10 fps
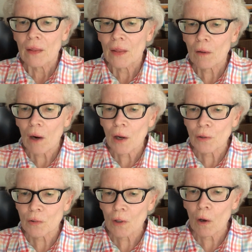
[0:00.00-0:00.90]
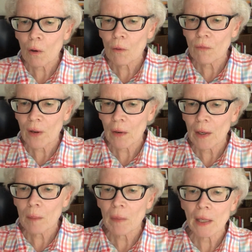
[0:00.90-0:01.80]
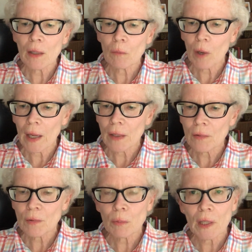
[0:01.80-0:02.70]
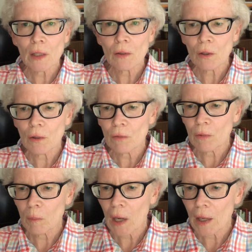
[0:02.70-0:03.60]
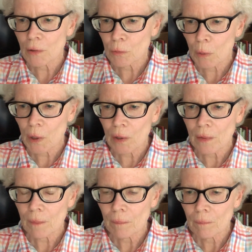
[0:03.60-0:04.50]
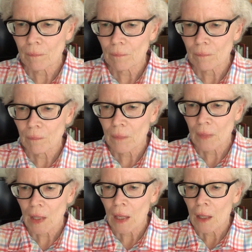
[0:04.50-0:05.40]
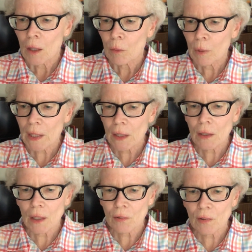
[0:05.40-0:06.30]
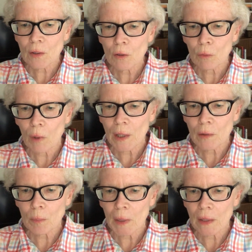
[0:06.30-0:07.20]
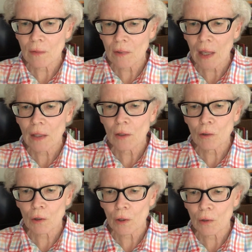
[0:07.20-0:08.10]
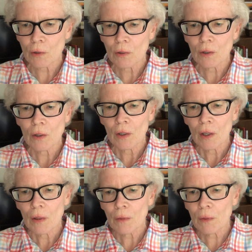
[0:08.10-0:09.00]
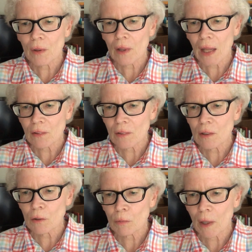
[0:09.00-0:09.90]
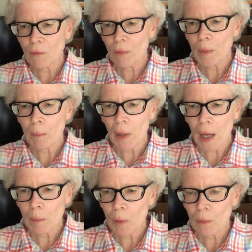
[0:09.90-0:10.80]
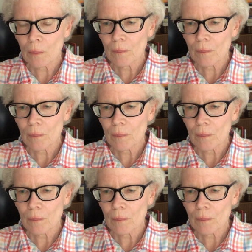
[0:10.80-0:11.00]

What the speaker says: There are so very many ways we can learn from God's Word. We can listen to what is being said in church through the lessons read from the Bible.